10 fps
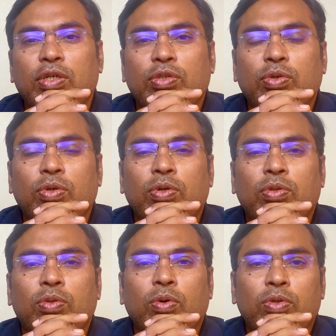So
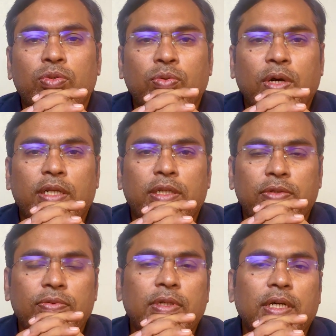those who are
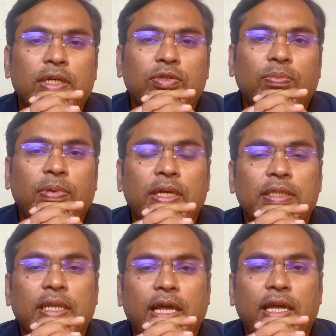new here, so
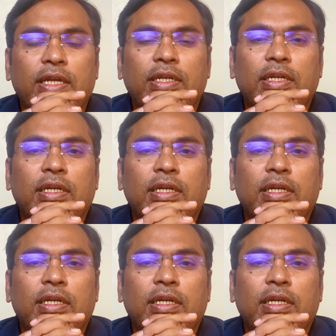please like,